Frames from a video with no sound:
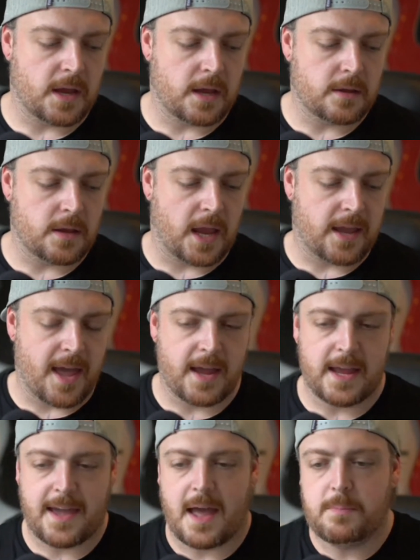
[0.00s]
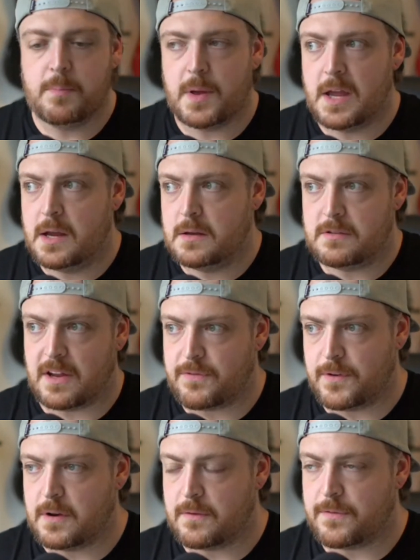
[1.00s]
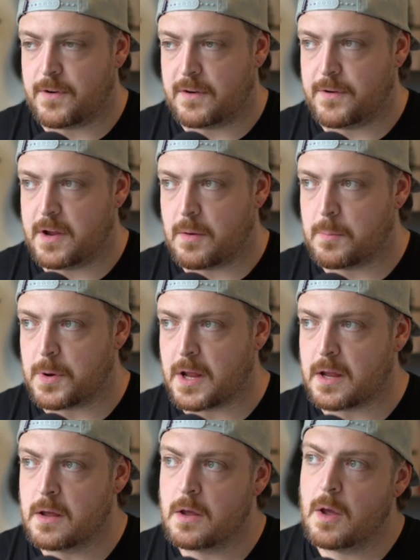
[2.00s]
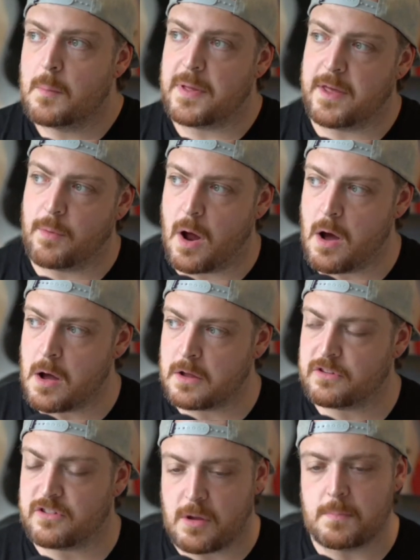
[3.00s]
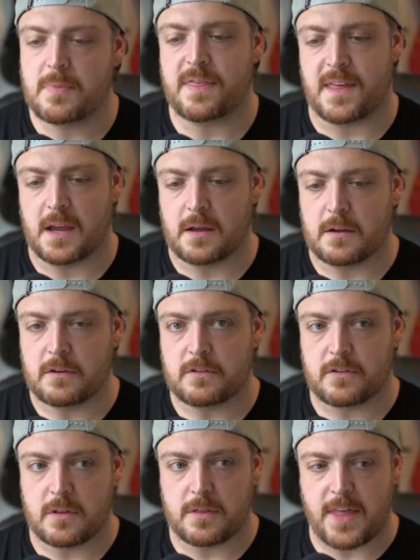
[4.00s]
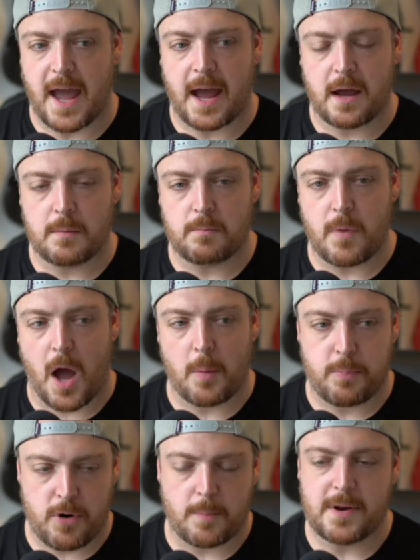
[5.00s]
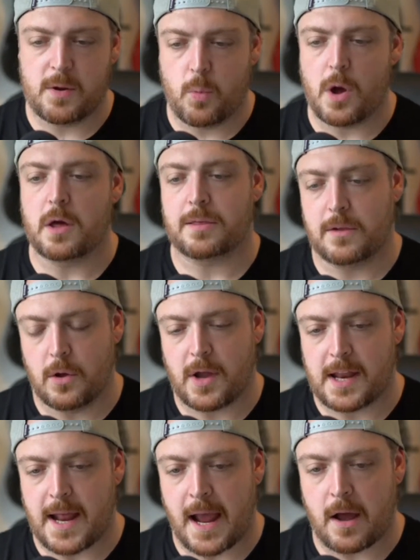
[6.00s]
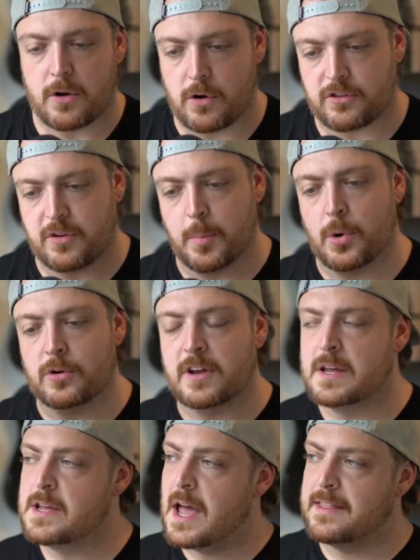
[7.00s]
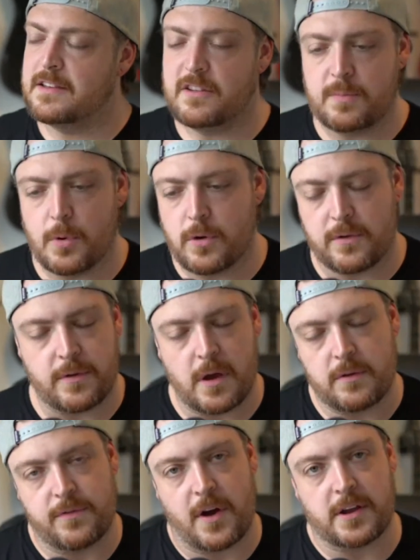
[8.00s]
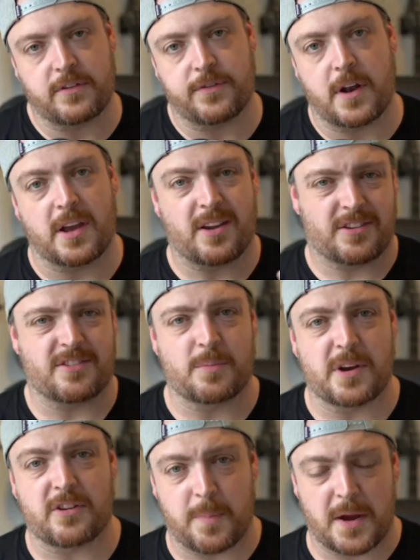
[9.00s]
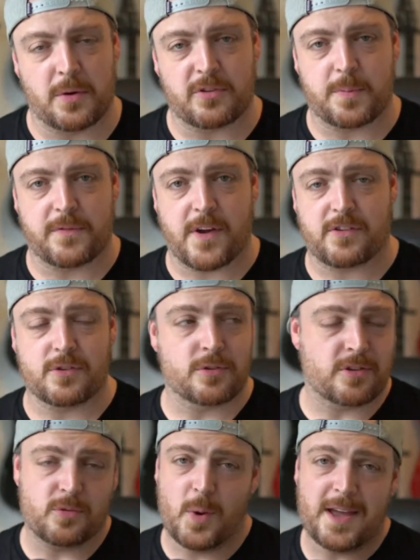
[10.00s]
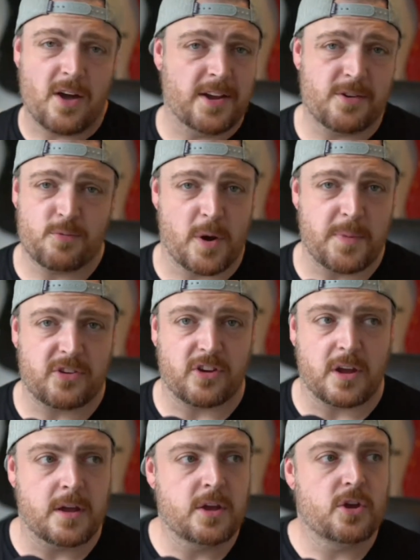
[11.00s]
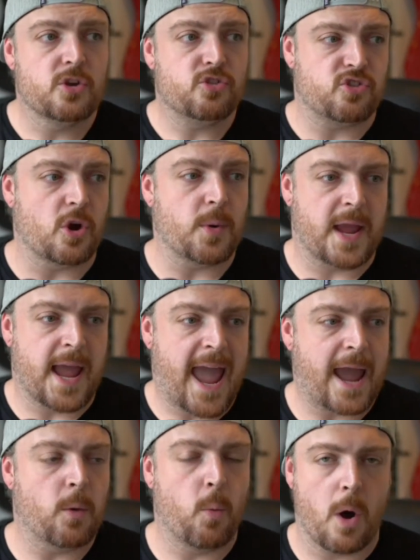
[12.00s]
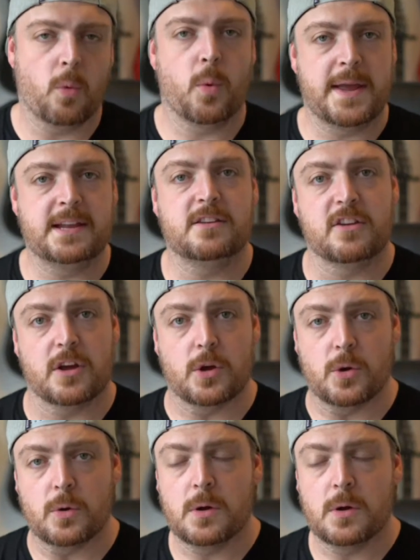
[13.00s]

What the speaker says: it can be different for every company, but there are some things that are probably worth looking at across the board. And this is more advice for like customer experience professionals, because we're kind of rubbish at showing how what we do